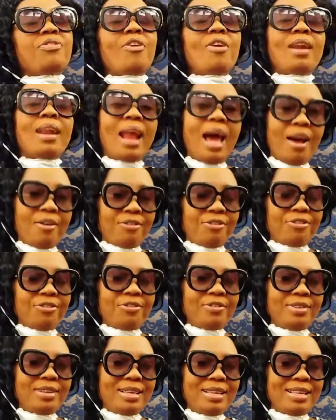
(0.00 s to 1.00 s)
for
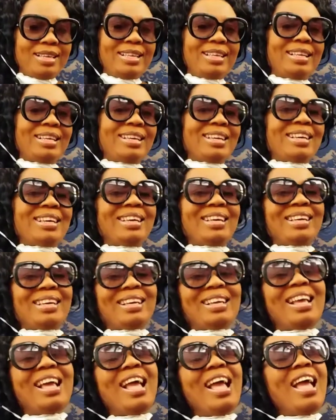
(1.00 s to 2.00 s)
laugh.
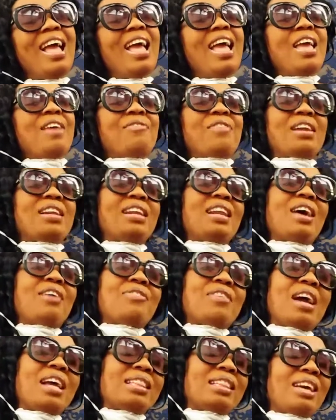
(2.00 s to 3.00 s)
If I
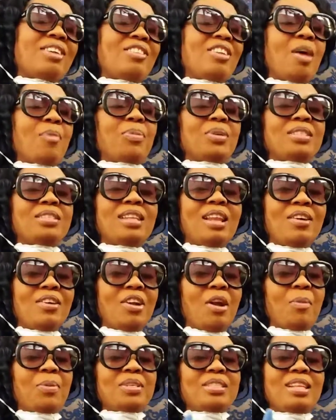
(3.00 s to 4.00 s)
laugh right now, another person
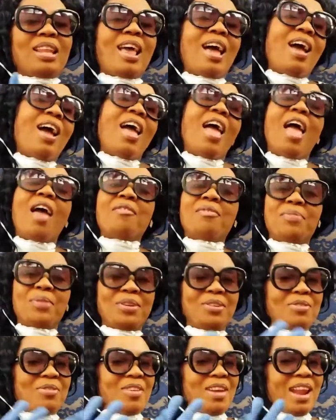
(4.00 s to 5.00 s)
laugh, another person laugh,
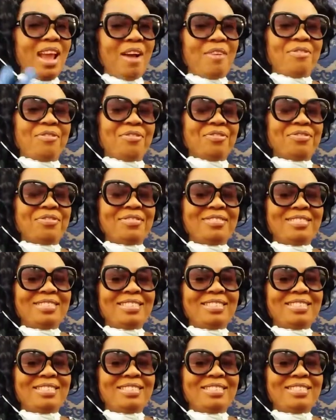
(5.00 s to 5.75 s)
everybody go laugh.